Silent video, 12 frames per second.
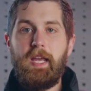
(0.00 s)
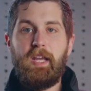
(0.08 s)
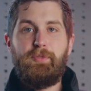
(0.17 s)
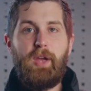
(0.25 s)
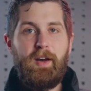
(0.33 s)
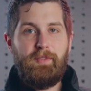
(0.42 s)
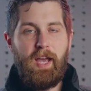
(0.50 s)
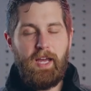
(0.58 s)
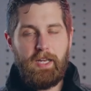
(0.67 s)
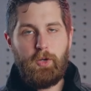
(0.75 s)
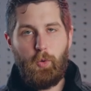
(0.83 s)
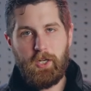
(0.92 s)
If you have
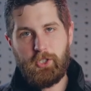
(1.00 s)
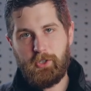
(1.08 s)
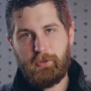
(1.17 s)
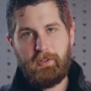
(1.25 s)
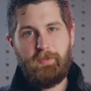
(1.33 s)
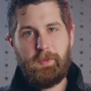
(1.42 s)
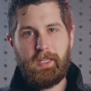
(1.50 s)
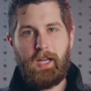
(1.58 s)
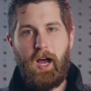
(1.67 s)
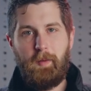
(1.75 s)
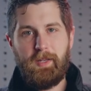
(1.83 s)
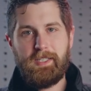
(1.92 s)
any questions, leave them in
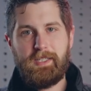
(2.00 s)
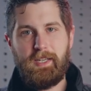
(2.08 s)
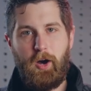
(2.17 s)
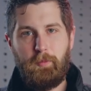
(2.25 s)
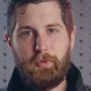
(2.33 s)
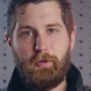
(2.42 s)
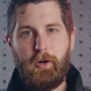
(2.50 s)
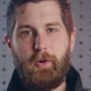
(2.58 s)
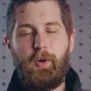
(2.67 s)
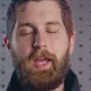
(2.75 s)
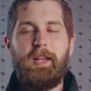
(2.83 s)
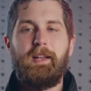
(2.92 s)
the comments down
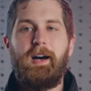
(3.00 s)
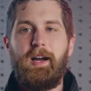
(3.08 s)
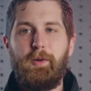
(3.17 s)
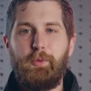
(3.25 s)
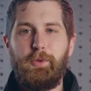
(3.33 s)
below, and I